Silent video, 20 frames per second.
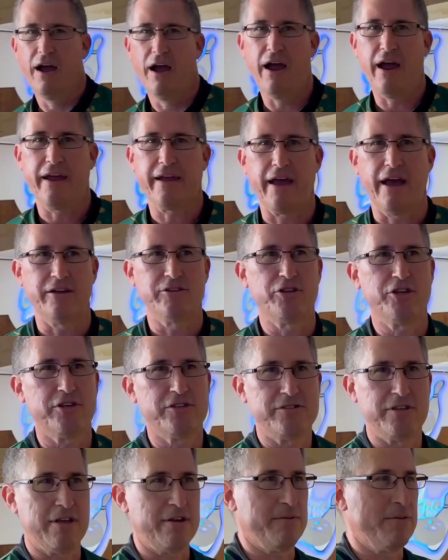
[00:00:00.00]
All right, guys, you can
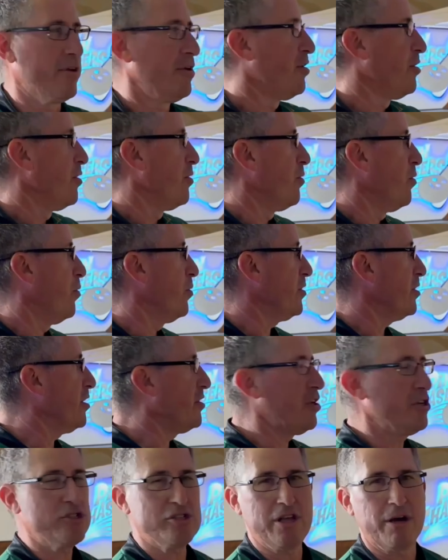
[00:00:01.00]
see, well, with the
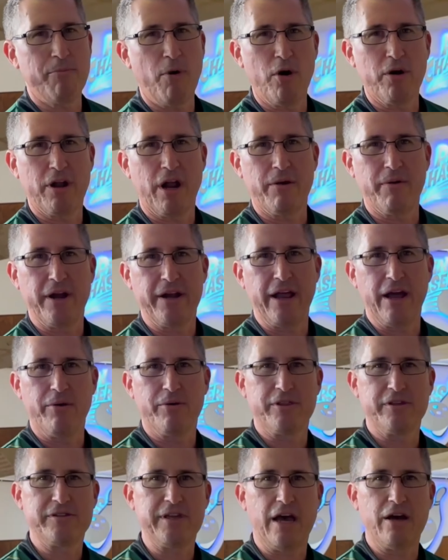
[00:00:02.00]
conditions I'm bowling on right now
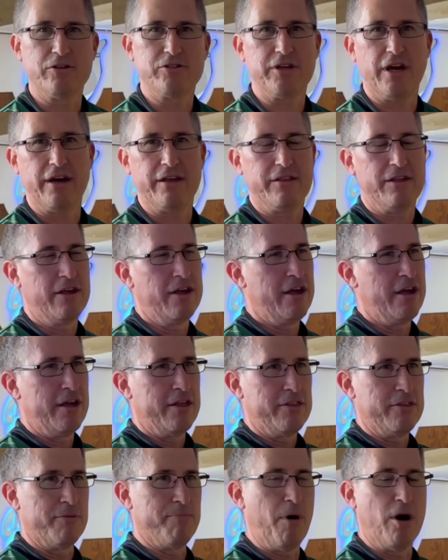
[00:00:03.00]
with this house shot,
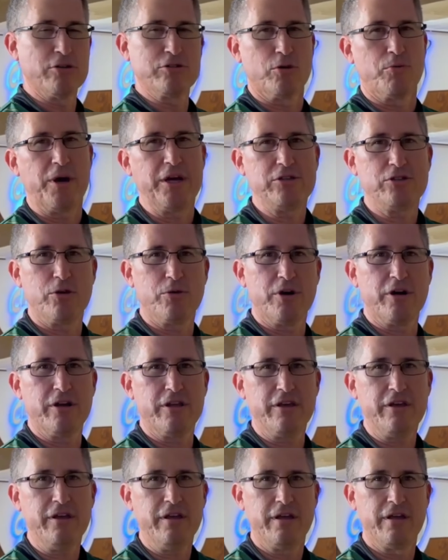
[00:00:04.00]
the balls are way too
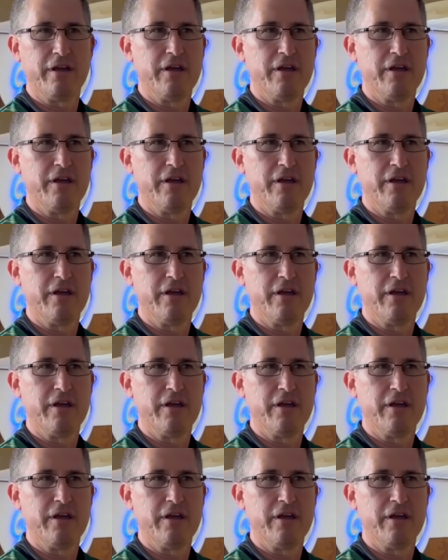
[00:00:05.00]
early.